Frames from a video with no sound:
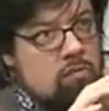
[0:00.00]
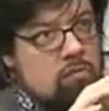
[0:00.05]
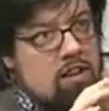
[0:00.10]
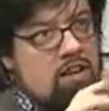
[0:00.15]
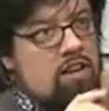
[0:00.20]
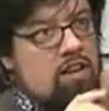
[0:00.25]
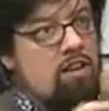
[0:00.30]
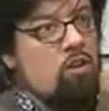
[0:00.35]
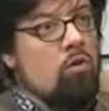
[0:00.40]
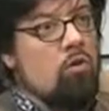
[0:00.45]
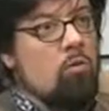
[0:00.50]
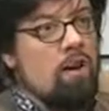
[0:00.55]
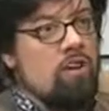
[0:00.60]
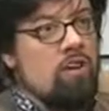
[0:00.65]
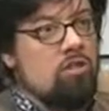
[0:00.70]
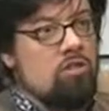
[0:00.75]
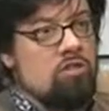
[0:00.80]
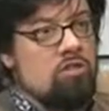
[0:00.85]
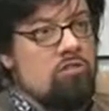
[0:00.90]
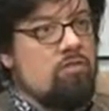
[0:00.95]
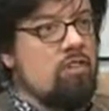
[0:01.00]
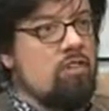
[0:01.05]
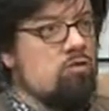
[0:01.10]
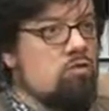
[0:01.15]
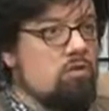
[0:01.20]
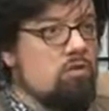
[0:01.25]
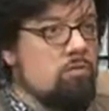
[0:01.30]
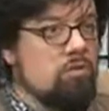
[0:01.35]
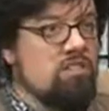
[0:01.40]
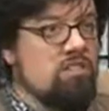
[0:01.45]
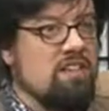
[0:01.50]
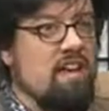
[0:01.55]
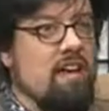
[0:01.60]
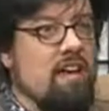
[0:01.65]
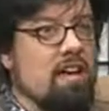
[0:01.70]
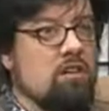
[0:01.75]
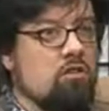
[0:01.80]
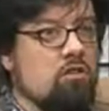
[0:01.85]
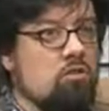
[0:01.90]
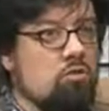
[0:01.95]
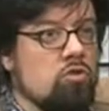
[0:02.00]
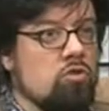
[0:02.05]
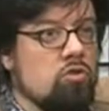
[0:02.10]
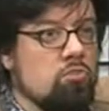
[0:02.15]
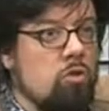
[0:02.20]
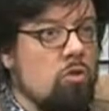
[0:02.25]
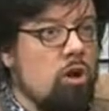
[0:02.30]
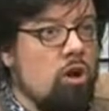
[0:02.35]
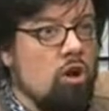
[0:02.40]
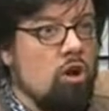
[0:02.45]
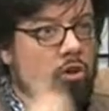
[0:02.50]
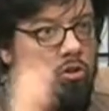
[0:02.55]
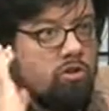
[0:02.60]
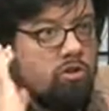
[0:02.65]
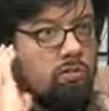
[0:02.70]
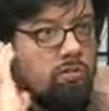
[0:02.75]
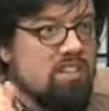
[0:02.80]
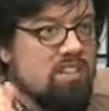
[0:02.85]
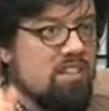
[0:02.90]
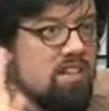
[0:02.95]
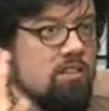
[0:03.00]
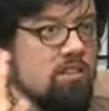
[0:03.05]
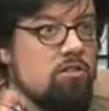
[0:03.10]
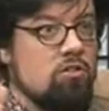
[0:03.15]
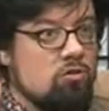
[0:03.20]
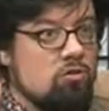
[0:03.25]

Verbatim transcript: or make any corrections if I drew somebody's hand too small or somebody's head